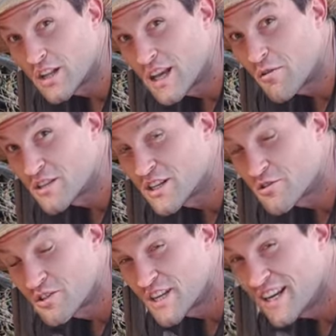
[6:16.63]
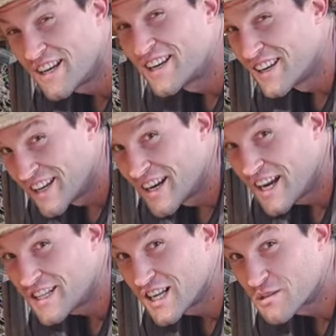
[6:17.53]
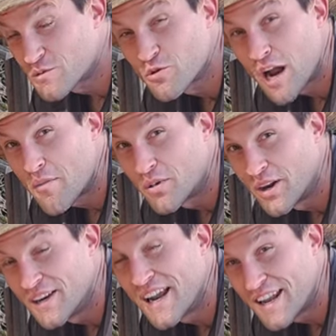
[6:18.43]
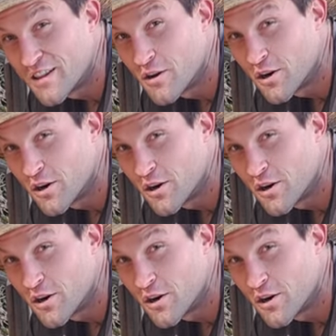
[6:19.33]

thought that was interesting, hit that subscribe button and the